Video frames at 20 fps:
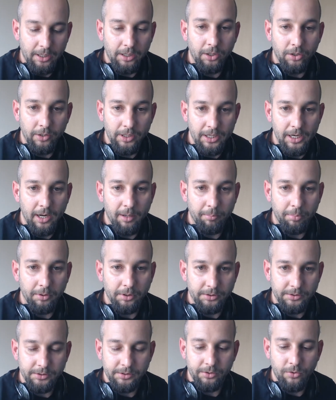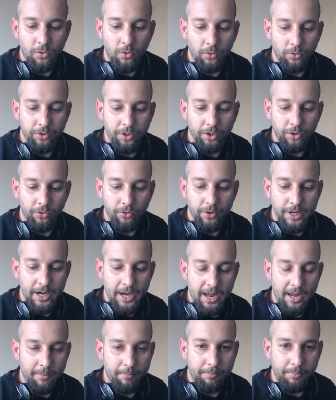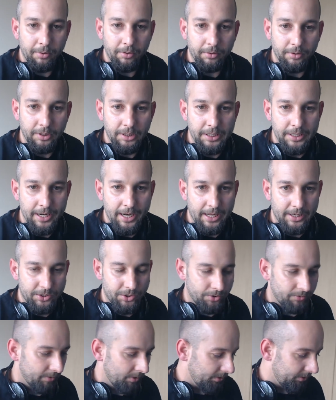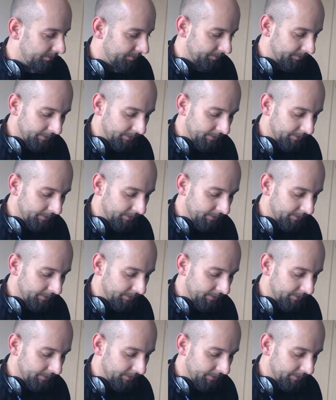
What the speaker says: green apple, it's called the Green Apple Natural.